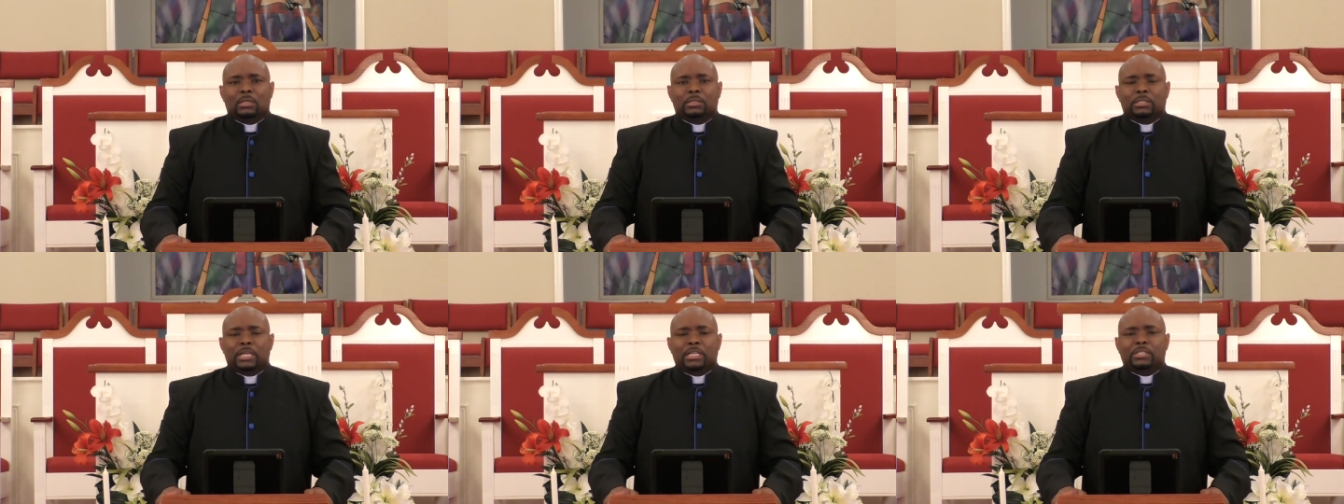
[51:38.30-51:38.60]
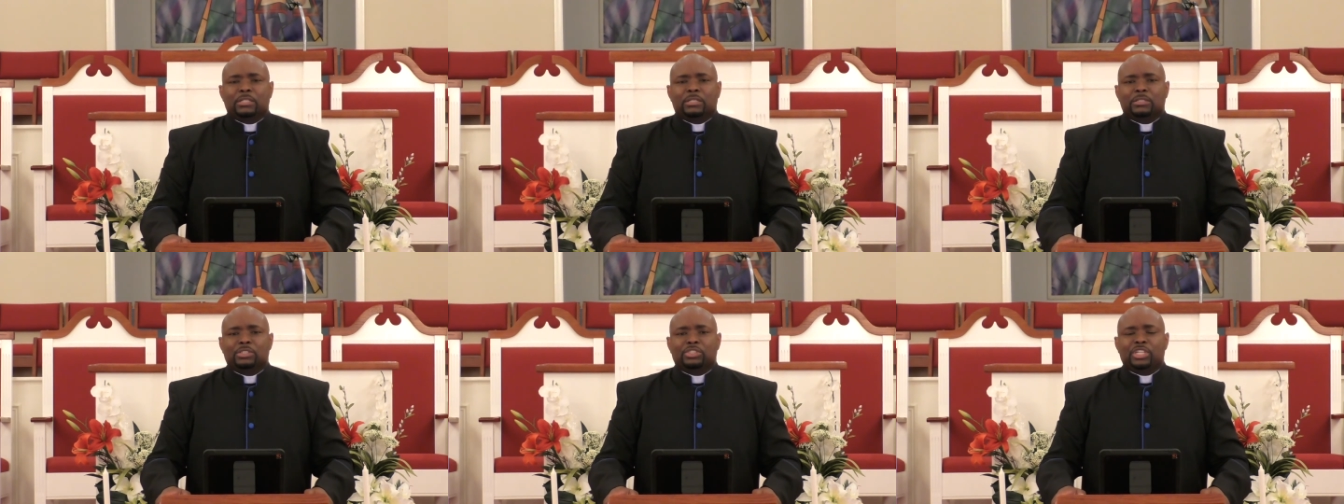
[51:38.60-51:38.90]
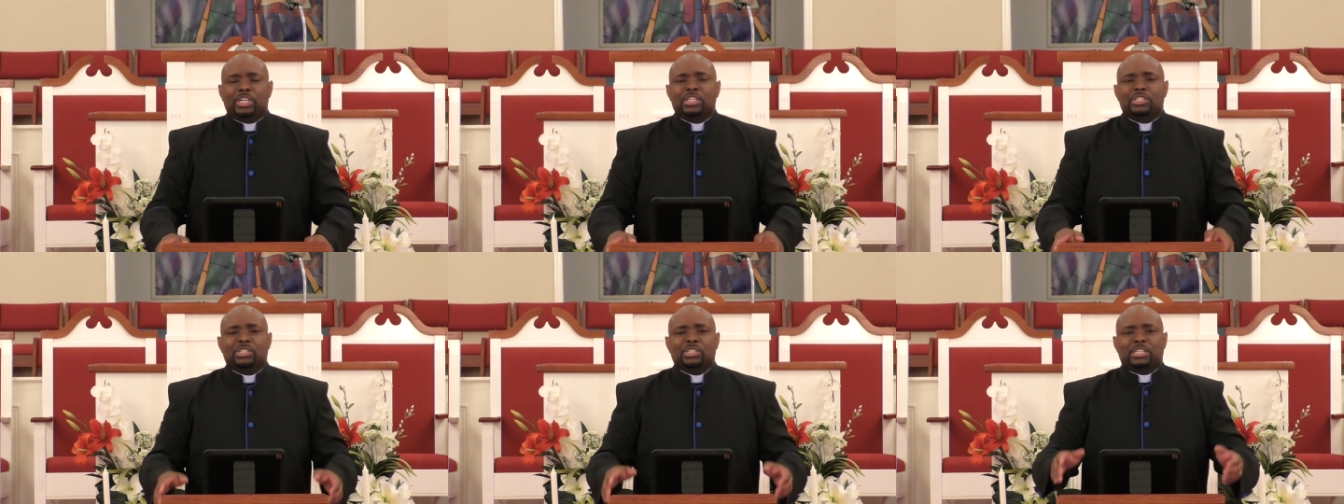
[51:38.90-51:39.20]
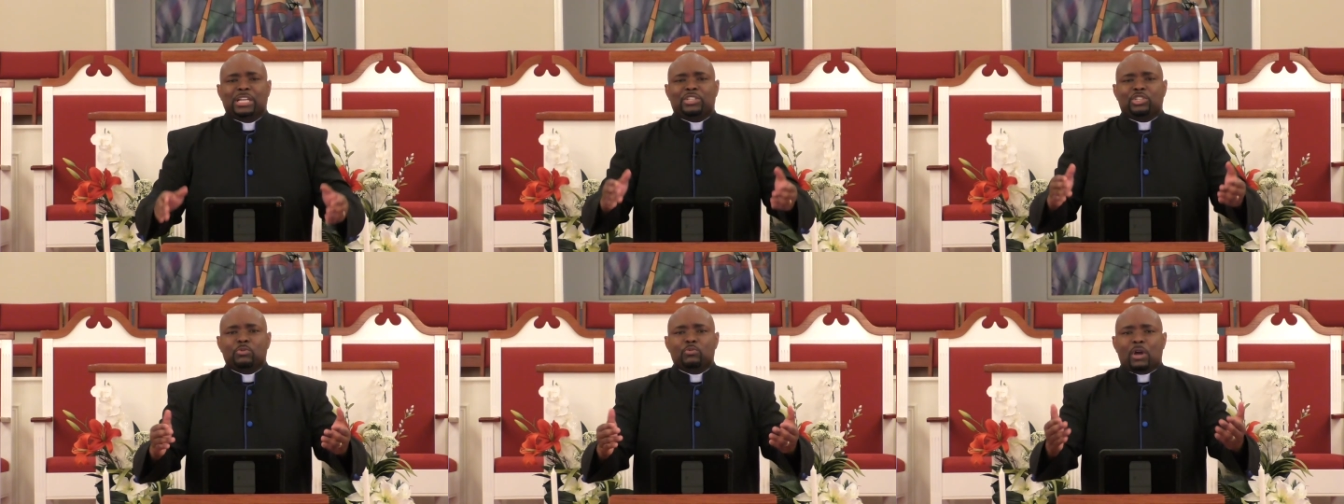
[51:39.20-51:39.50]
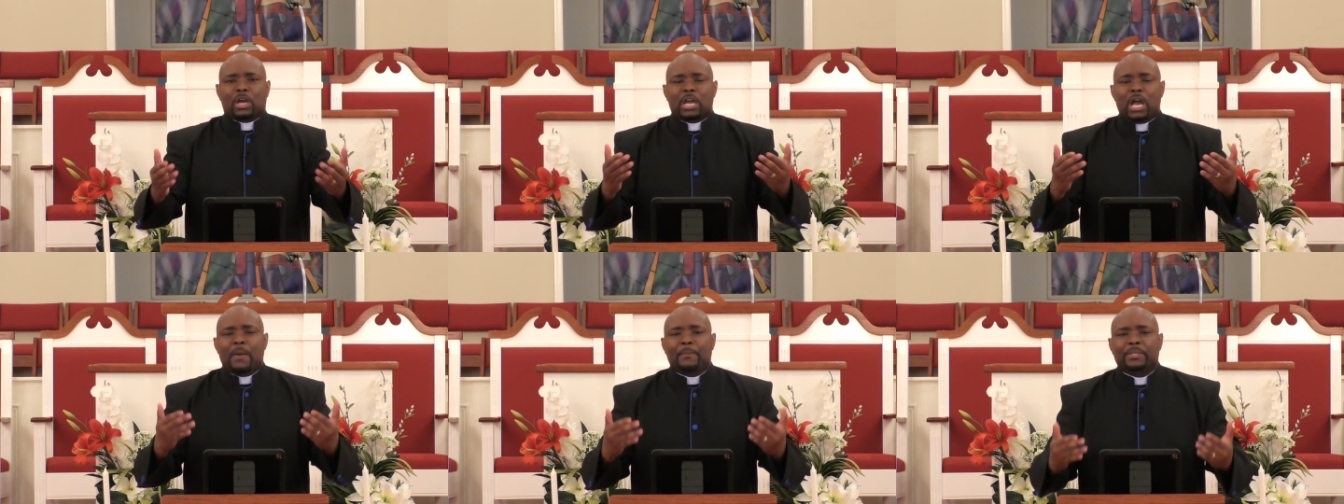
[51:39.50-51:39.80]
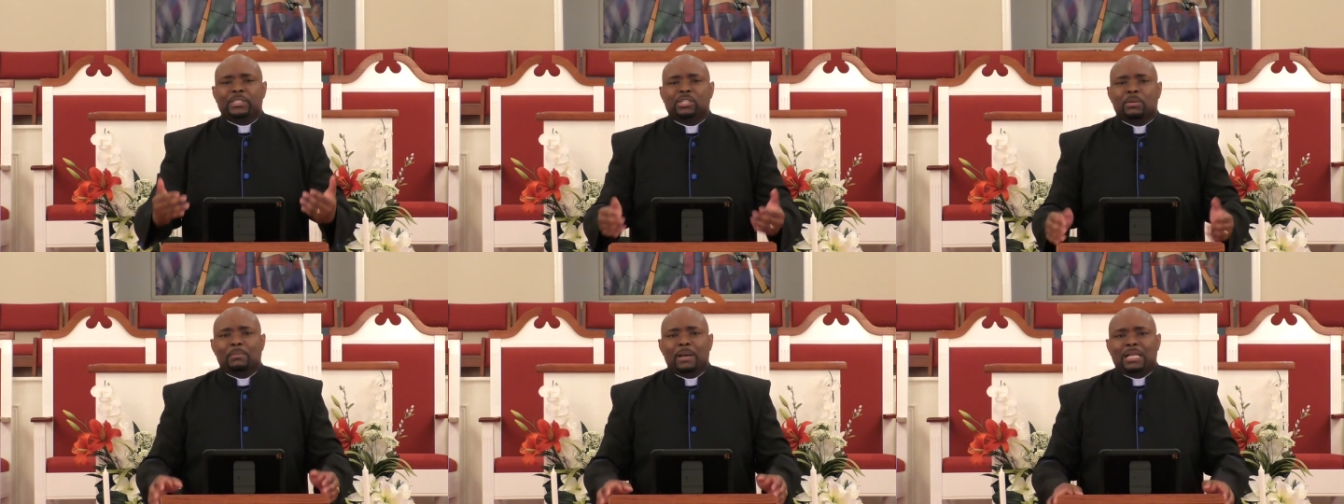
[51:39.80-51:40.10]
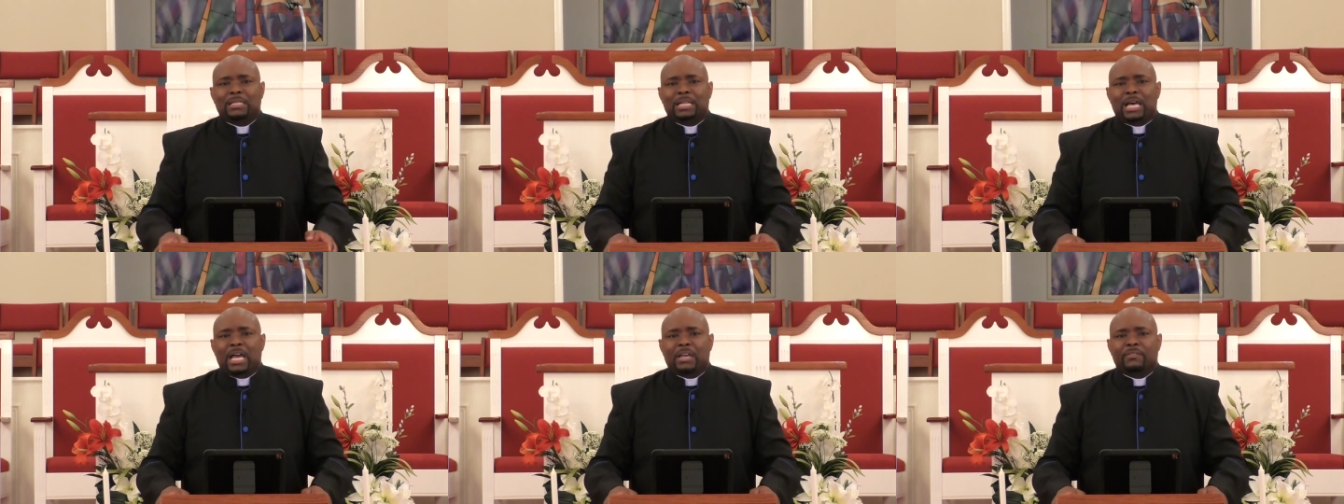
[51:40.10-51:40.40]
that Jesus, that you will come into
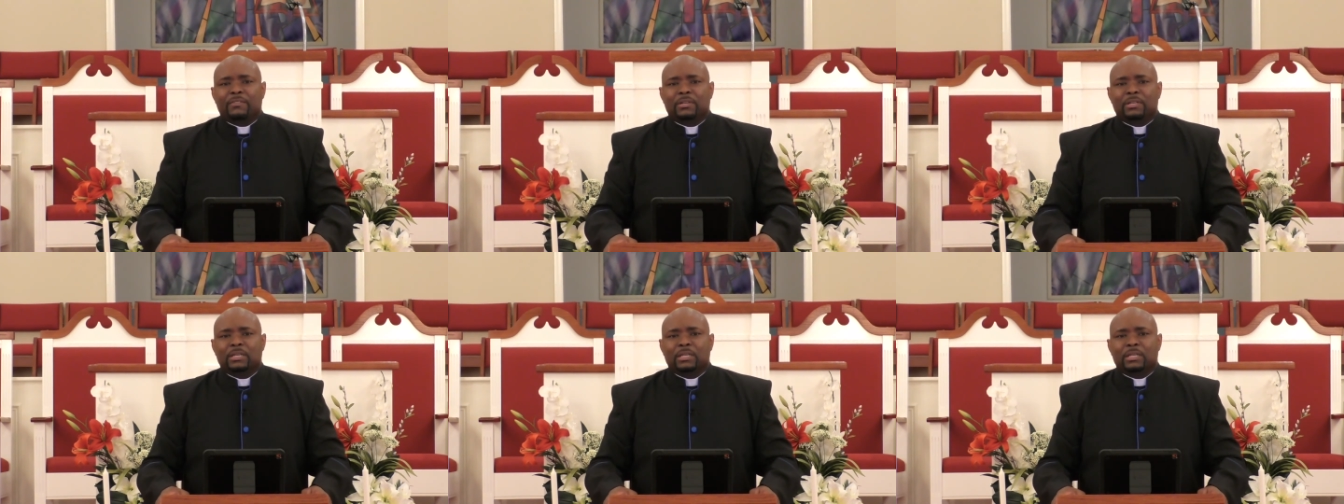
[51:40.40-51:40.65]
my life.